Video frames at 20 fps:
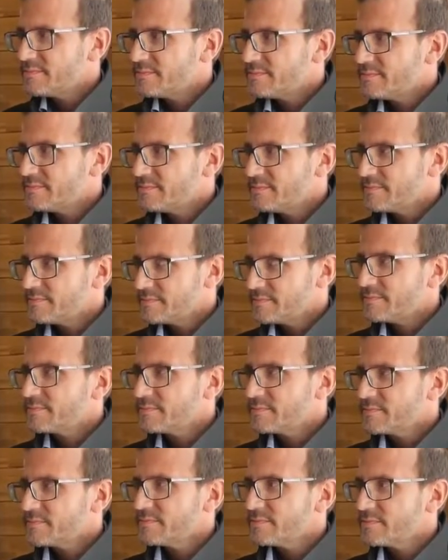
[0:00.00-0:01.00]

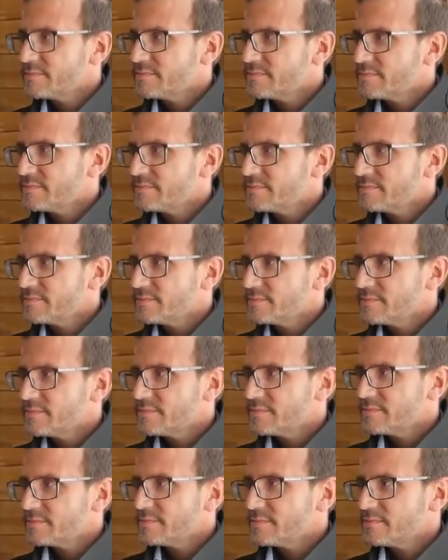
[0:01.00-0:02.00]

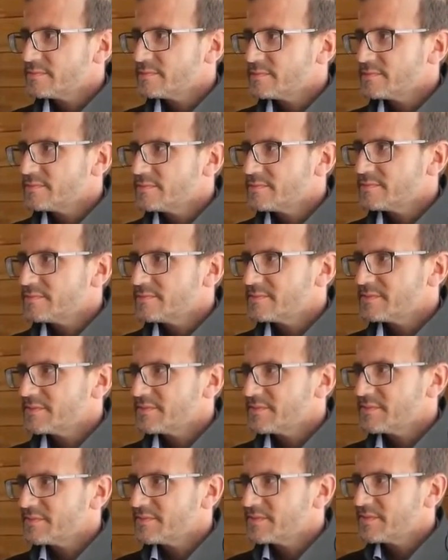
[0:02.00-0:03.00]

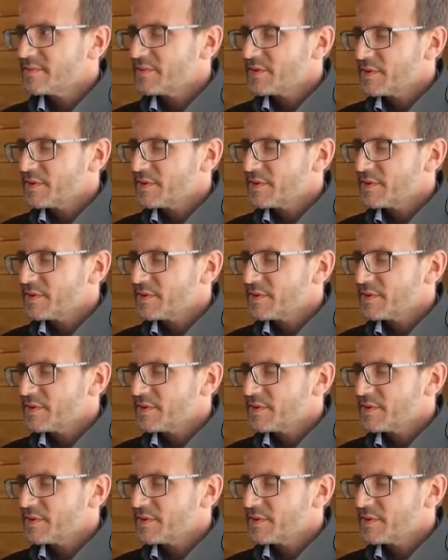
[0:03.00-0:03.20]
The person shown says nothing.